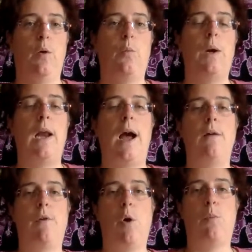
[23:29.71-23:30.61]
will
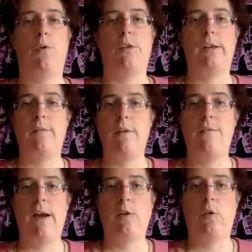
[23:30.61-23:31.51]
have a positive
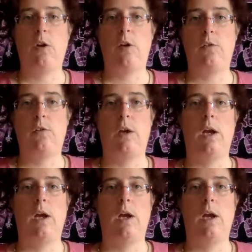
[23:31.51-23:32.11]
effect on us